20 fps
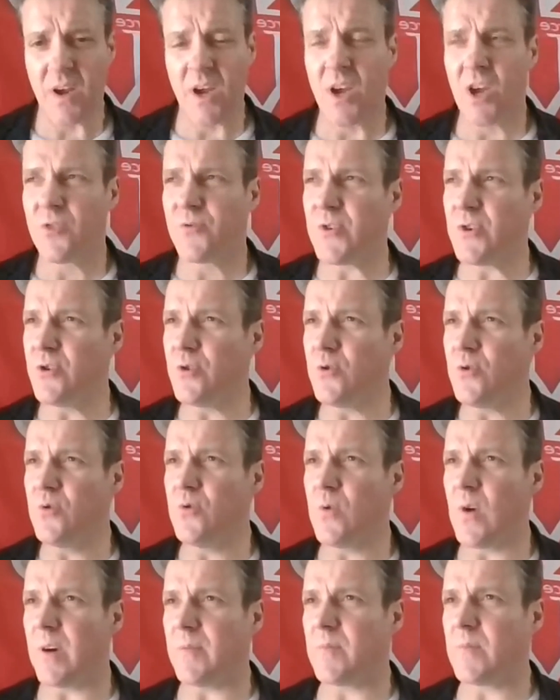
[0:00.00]
the
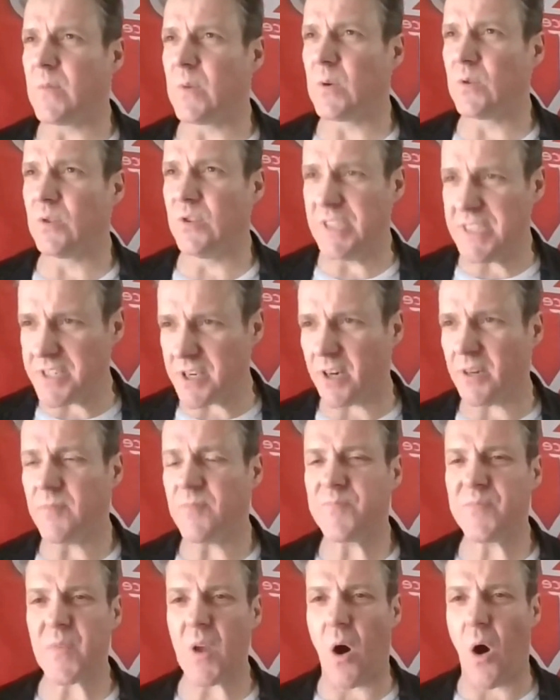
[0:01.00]
new leader
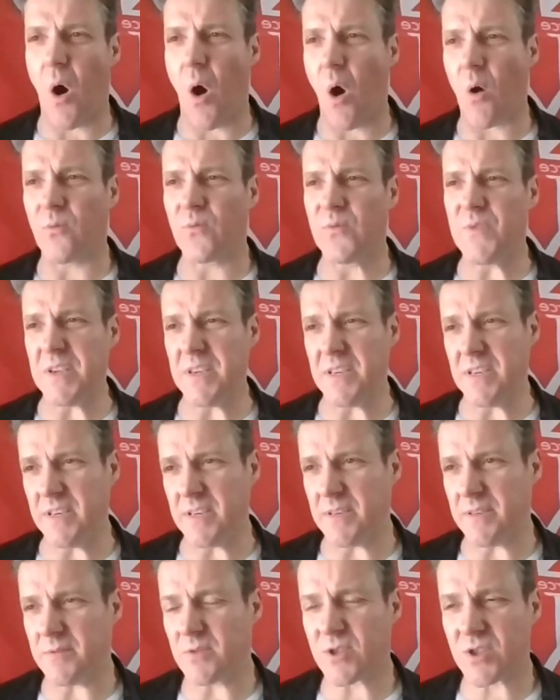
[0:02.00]
of the
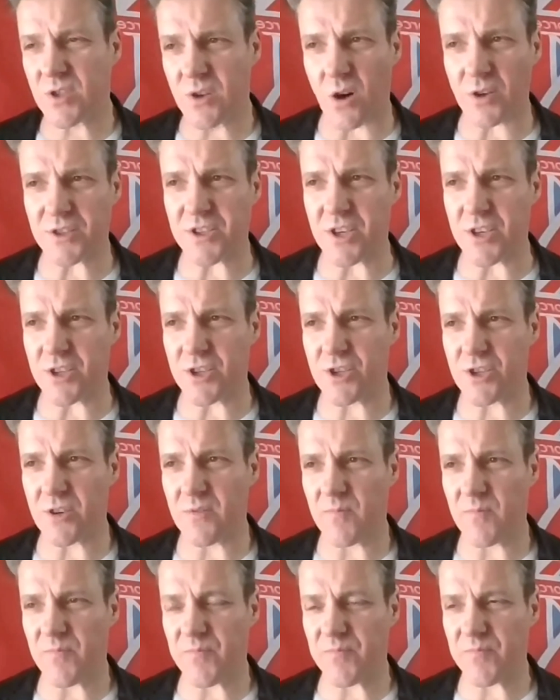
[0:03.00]
Scottish
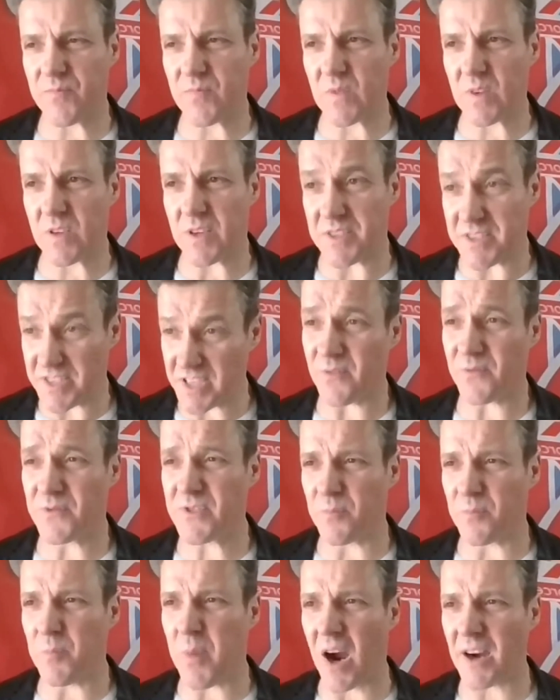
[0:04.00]
Conservative
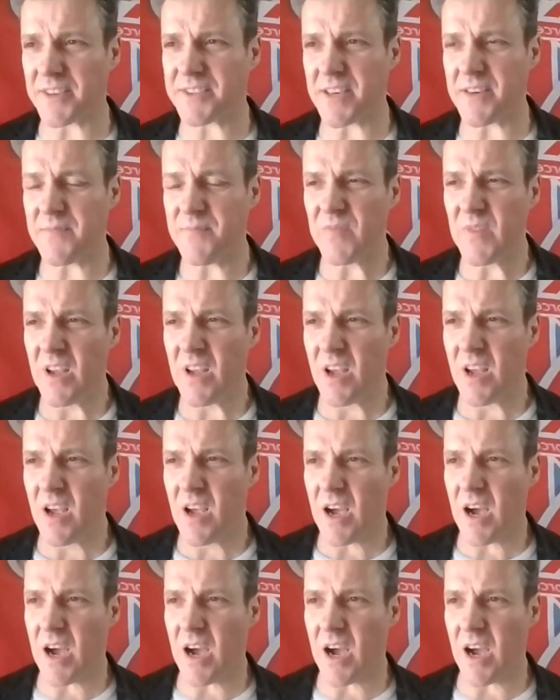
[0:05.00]
Party,
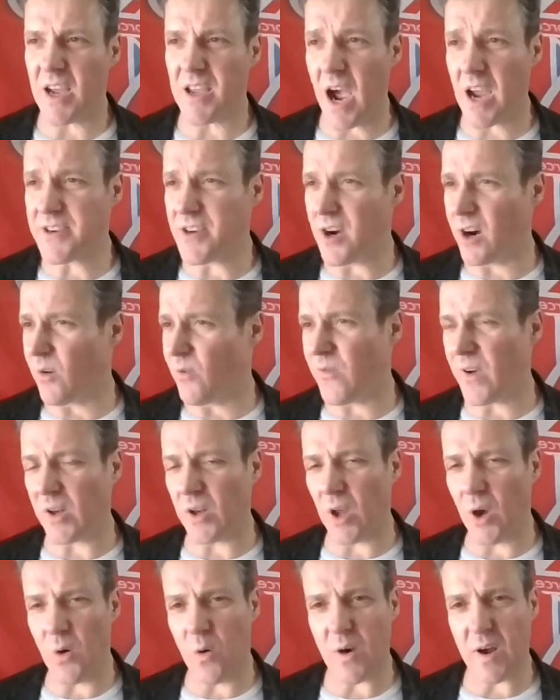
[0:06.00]
a young
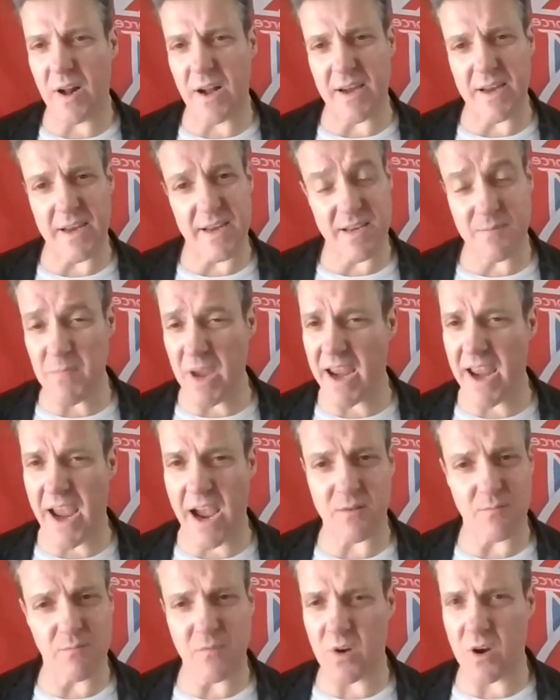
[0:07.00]
fellow. He may
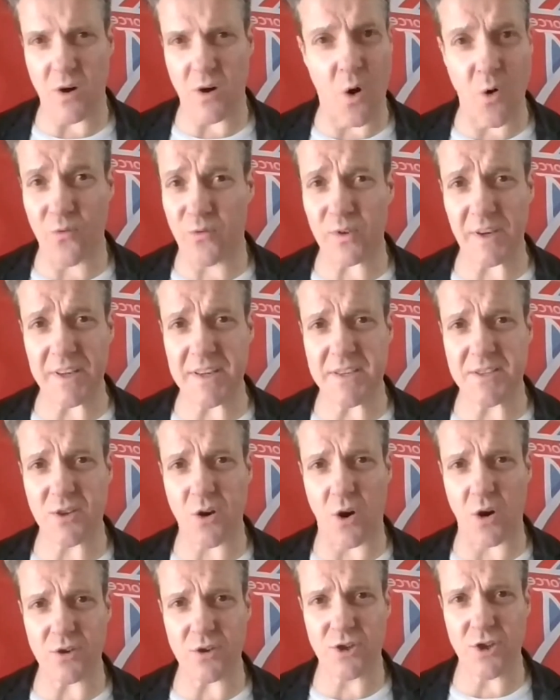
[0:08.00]
hopefully he's
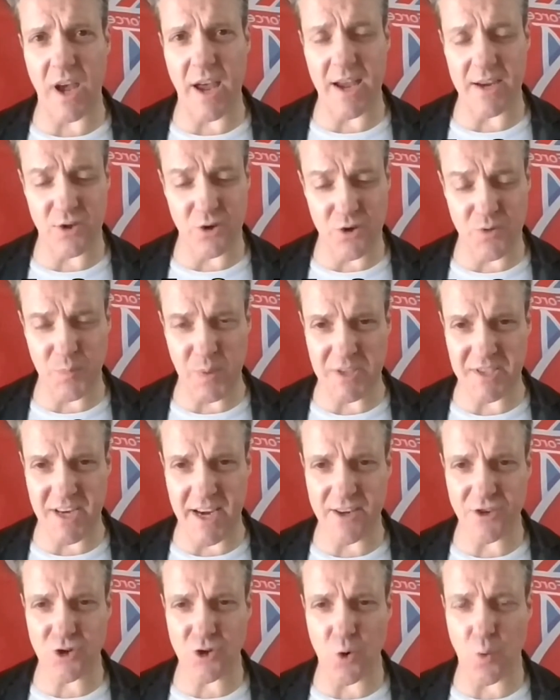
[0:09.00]
got good
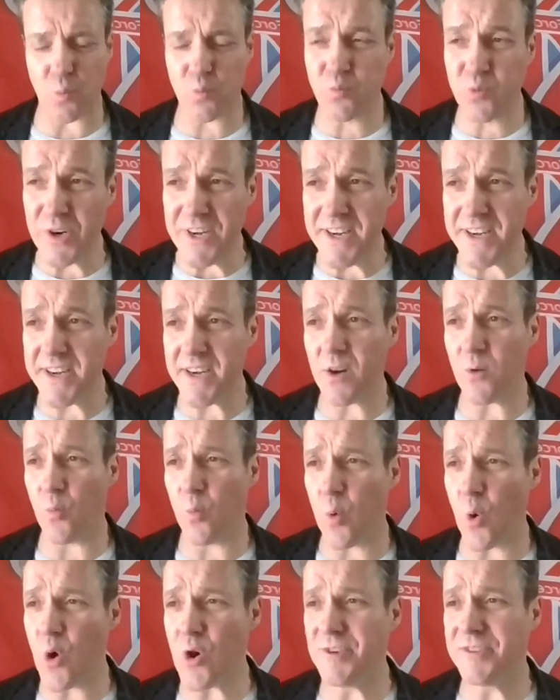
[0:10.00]
potential. We
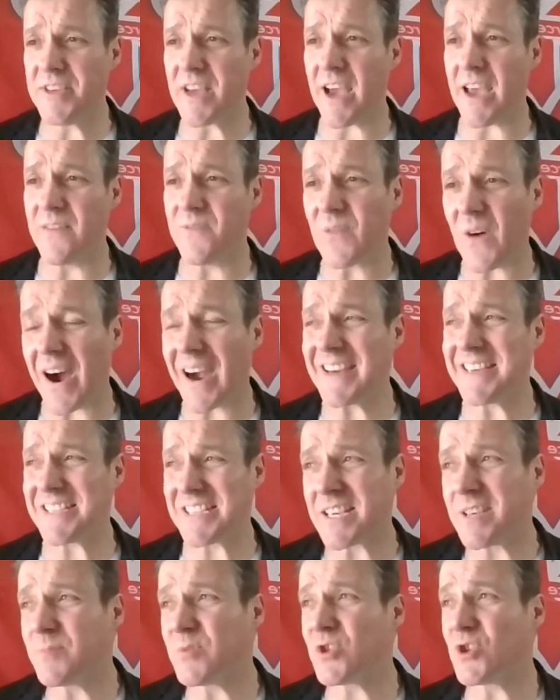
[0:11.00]
would advise
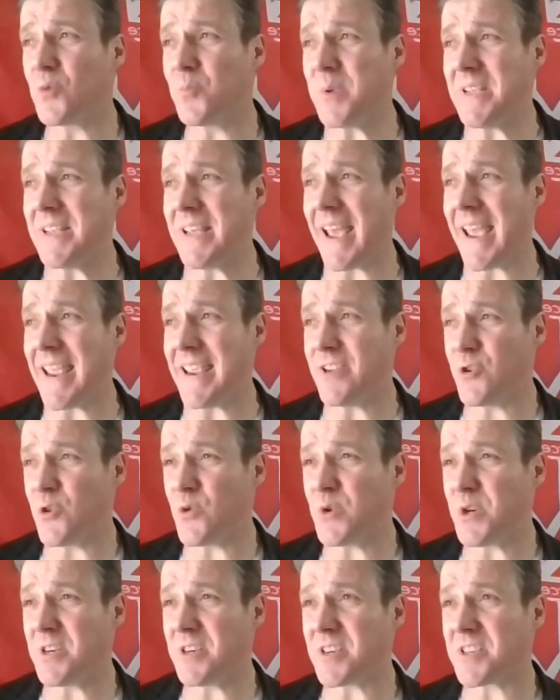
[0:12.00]
him to be a
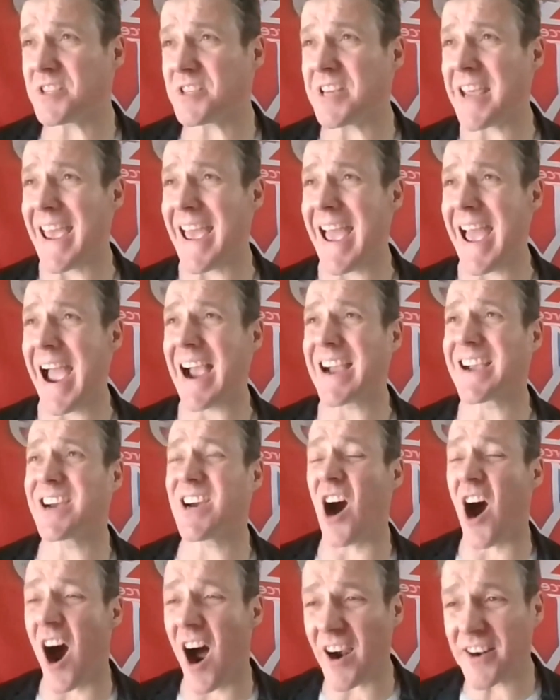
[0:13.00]
Unionist
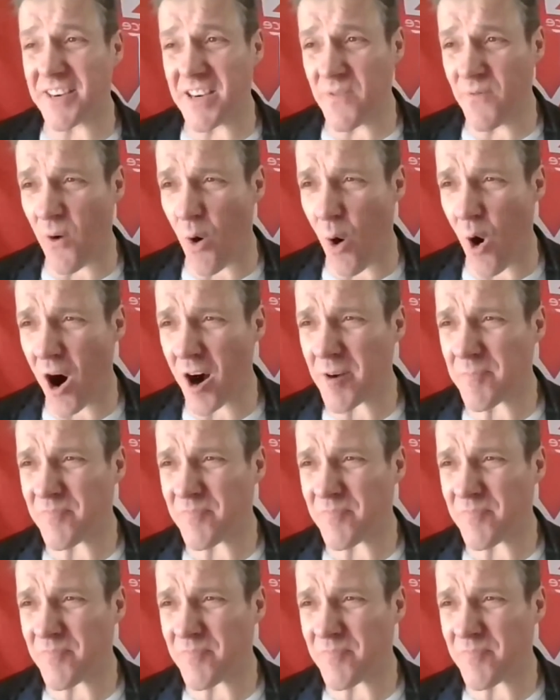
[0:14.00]
carnivore,